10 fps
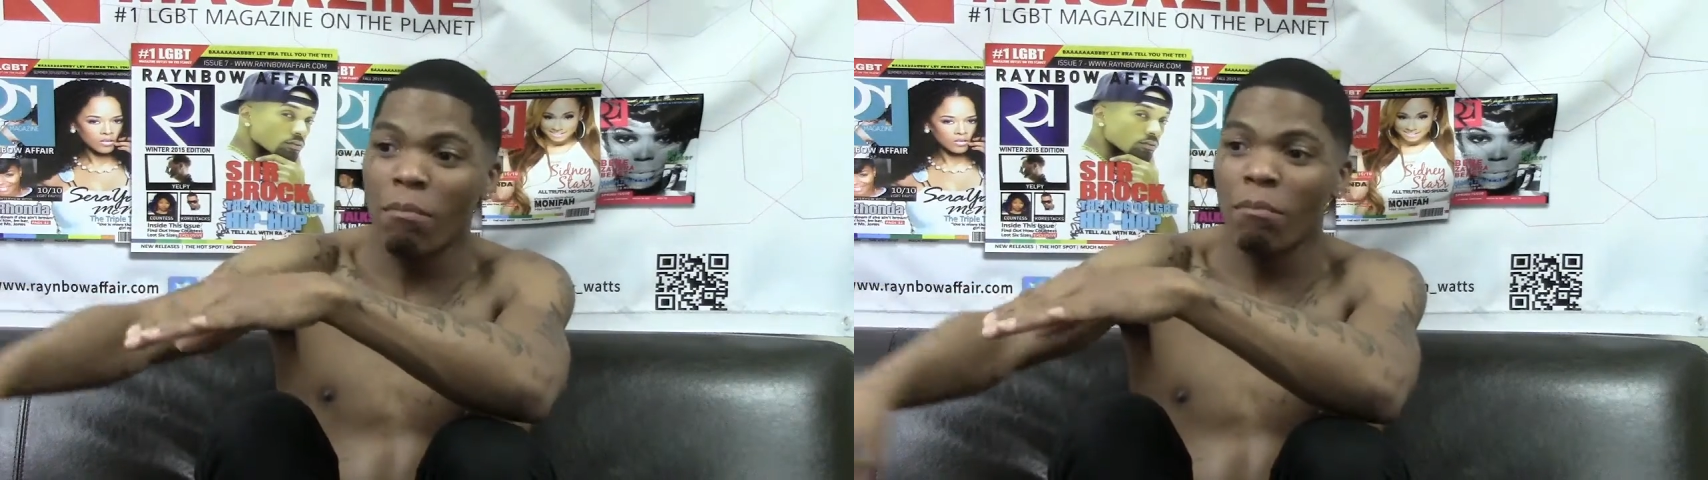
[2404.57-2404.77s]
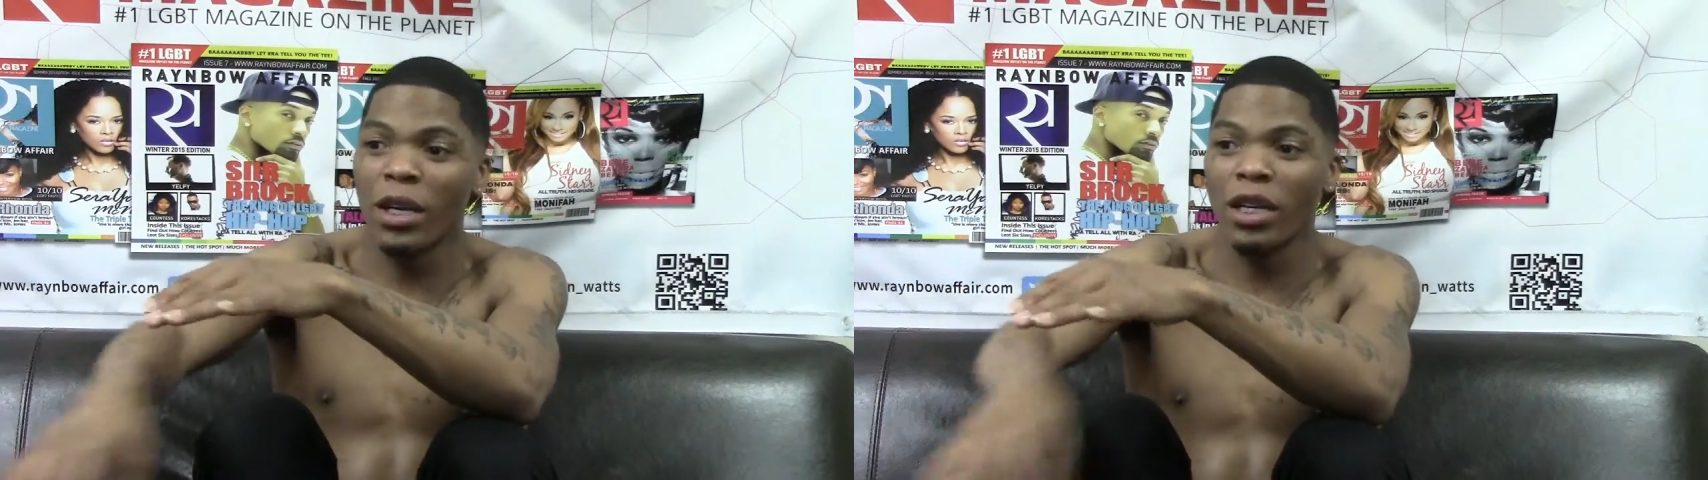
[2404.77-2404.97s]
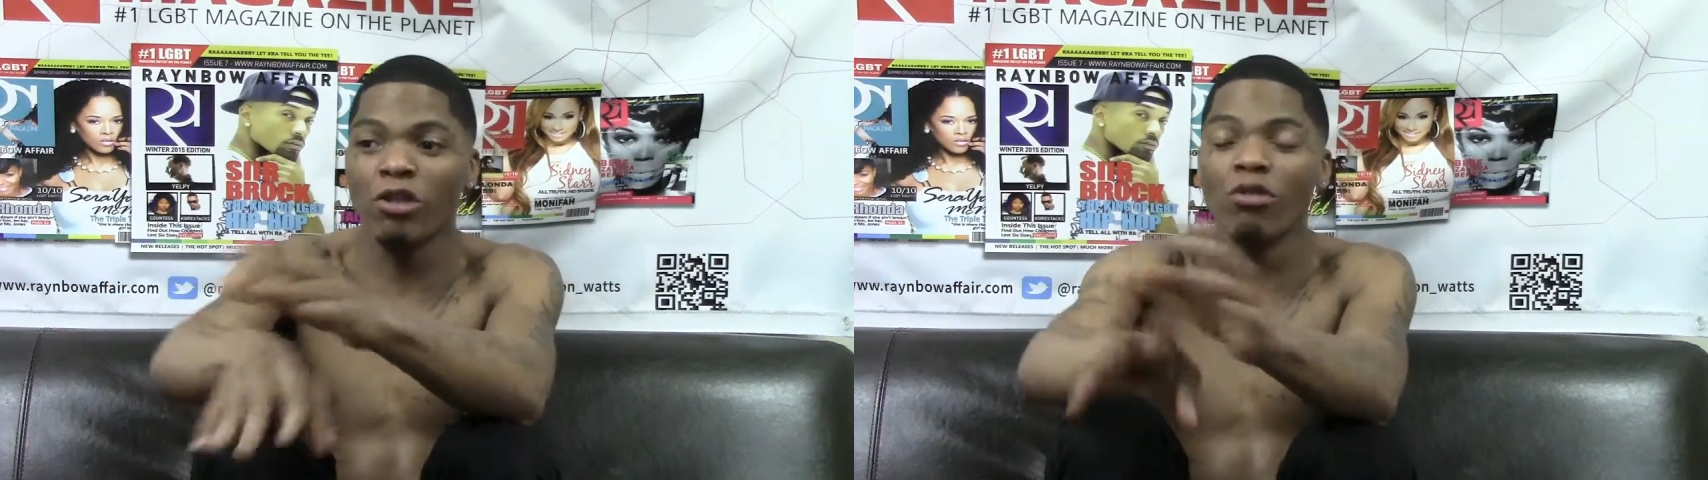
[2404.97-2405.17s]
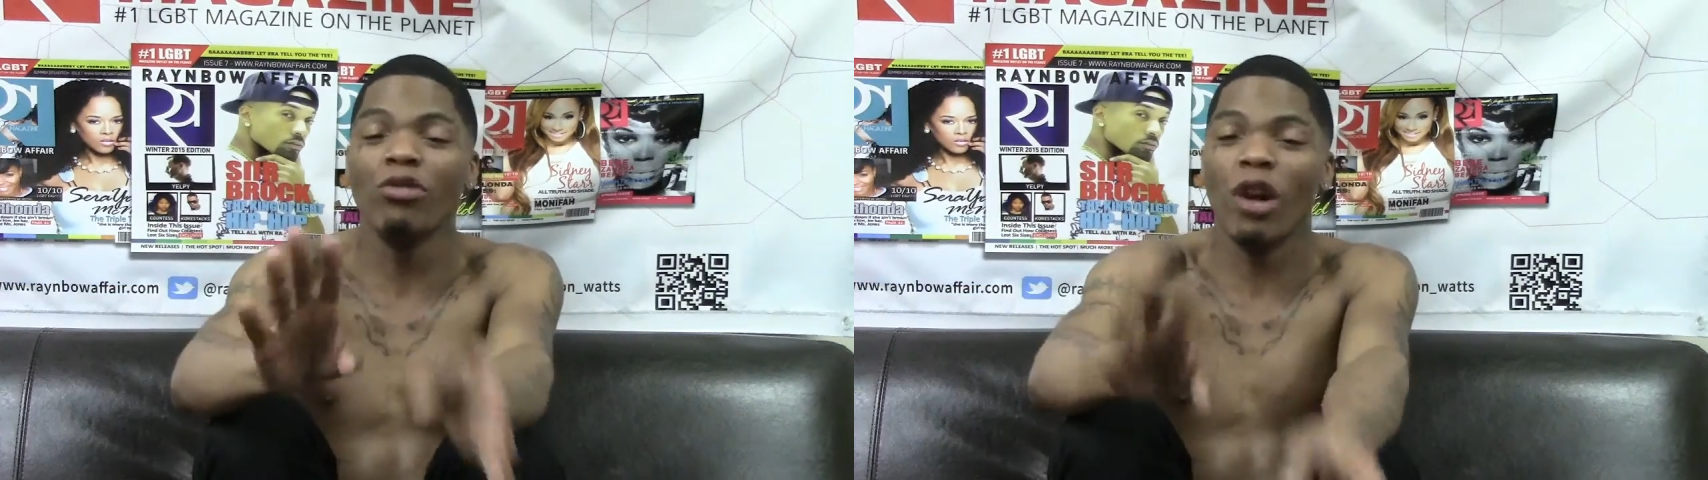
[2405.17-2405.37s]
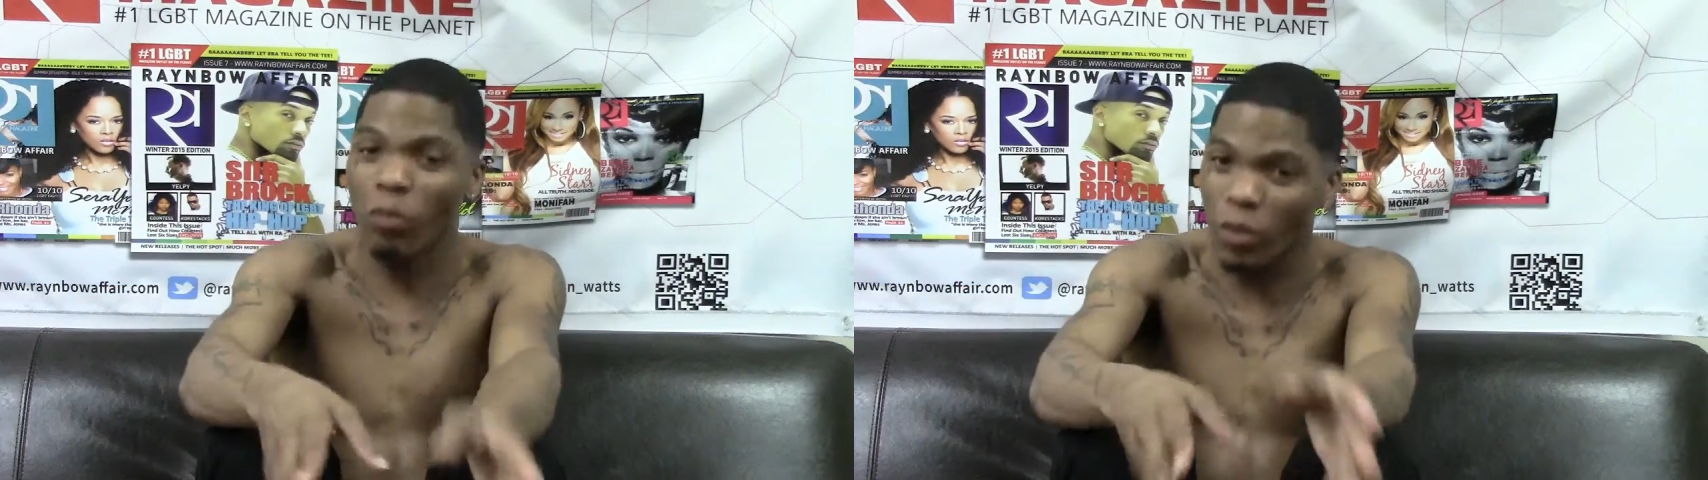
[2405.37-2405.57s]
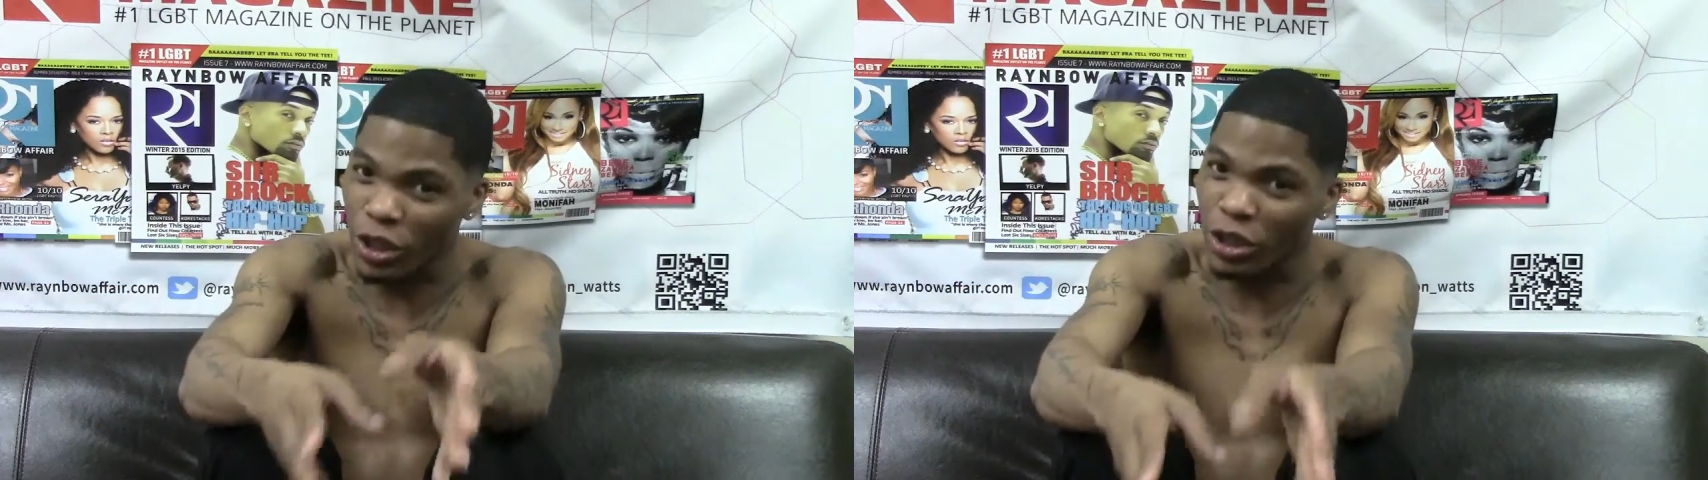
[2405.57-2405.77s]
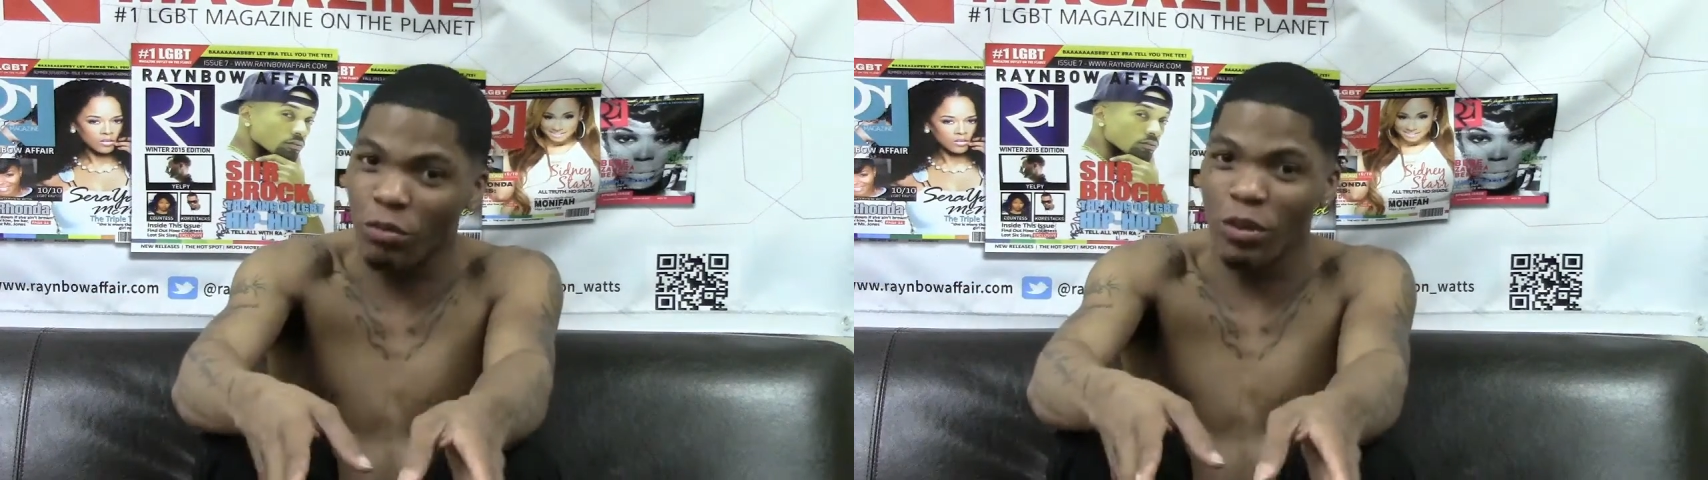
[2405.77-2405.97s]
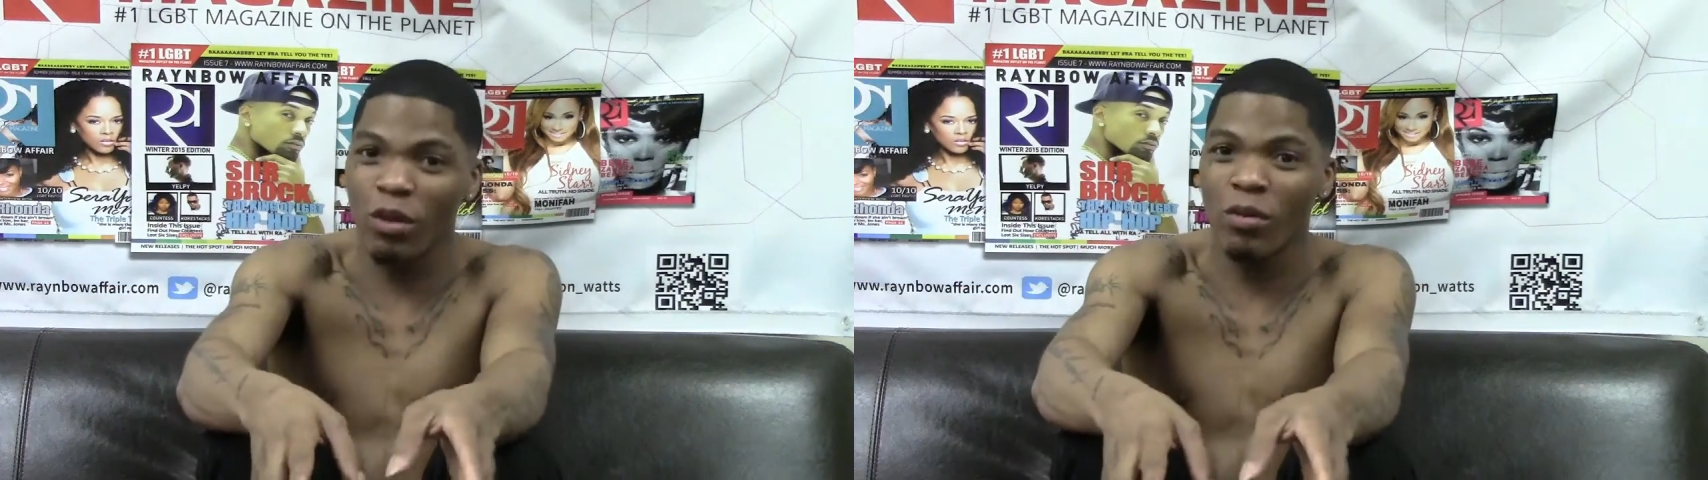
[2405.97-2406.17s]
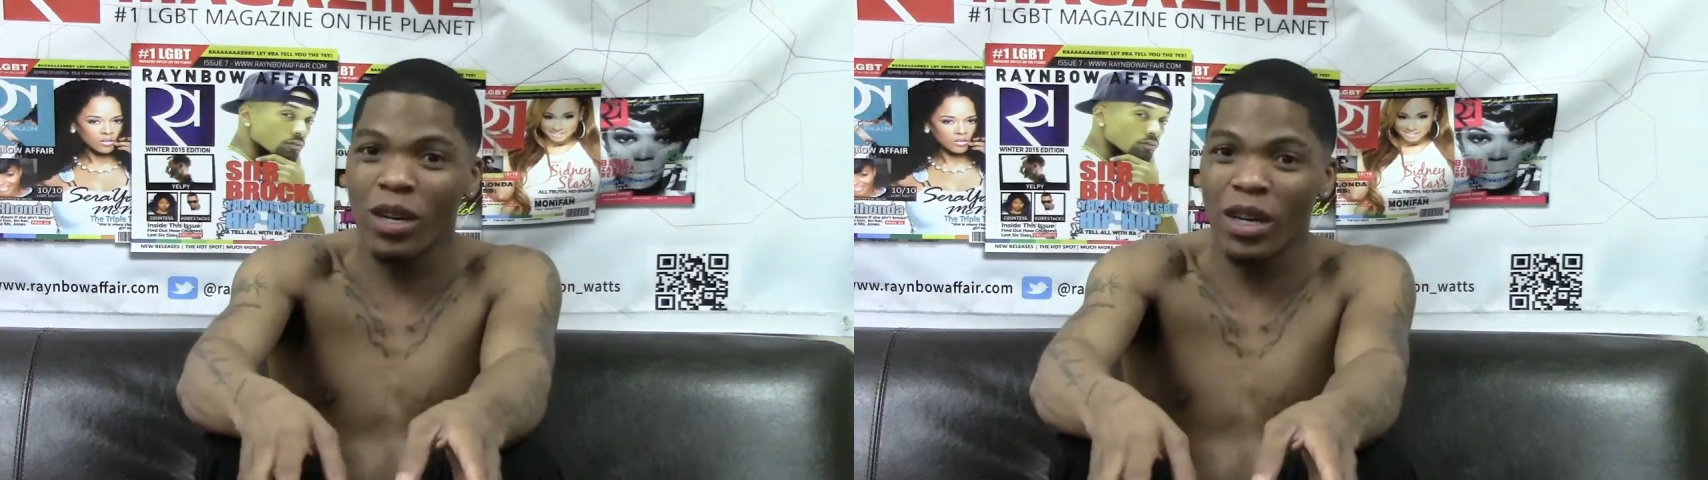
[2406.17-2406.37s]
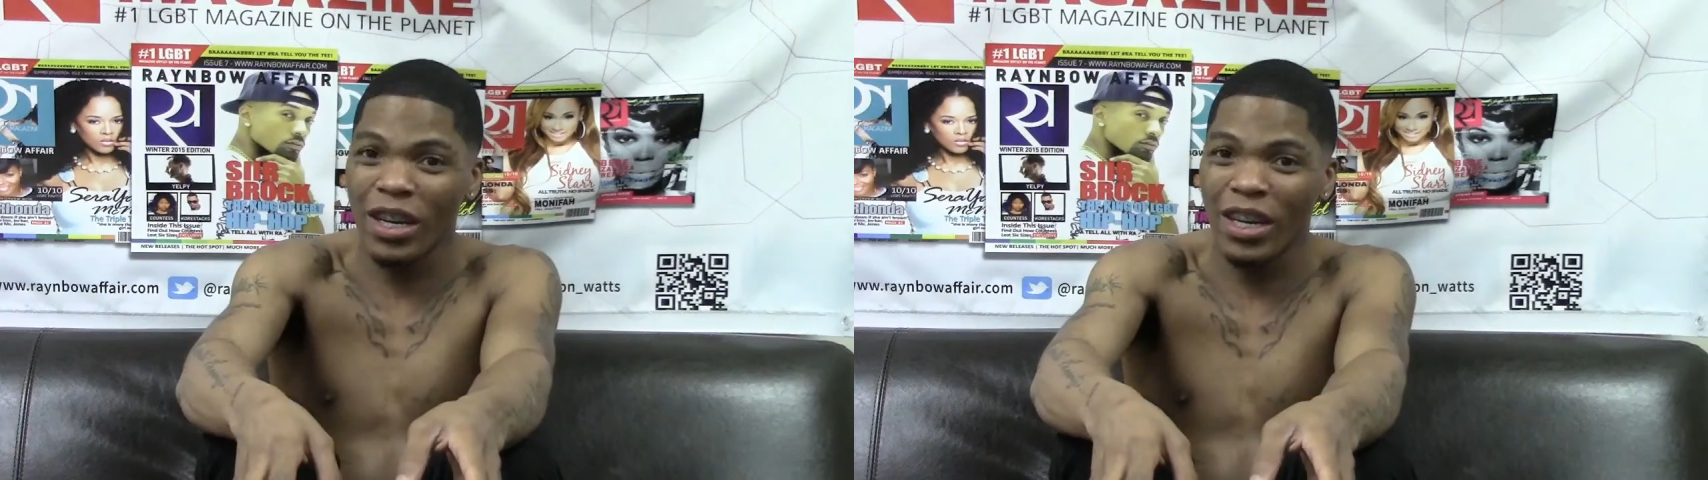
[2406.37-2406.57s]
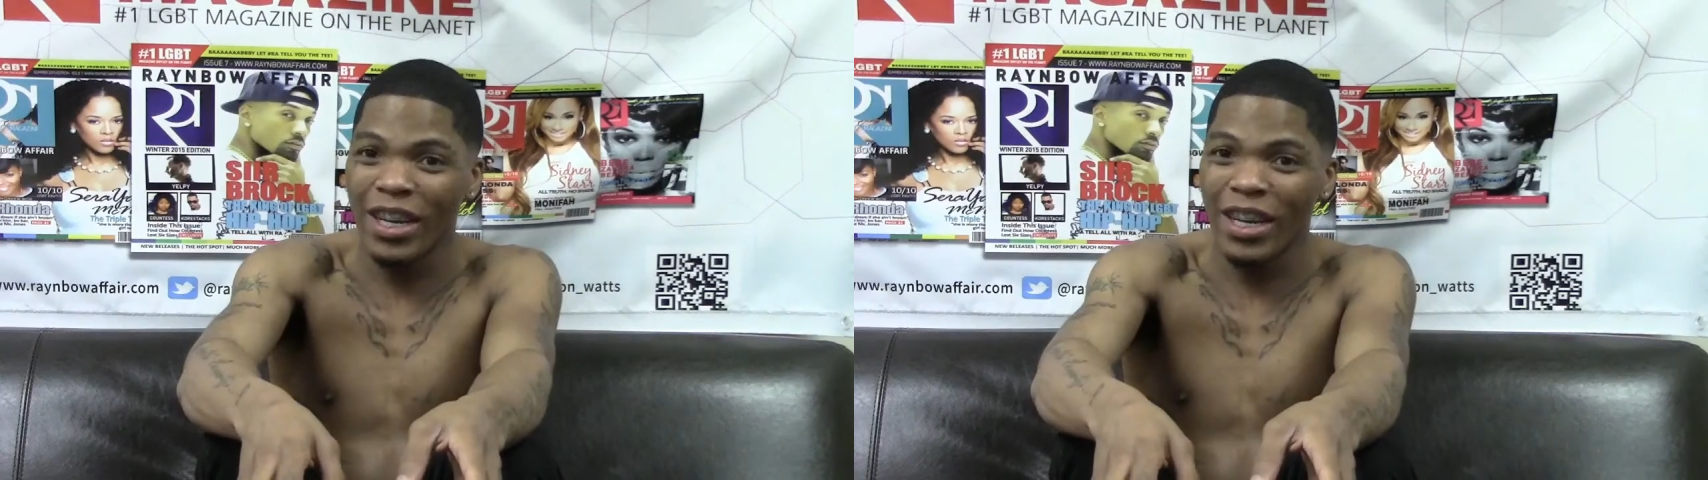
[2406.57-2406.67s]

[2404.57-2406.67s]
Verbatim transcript: but you know when it's the real one.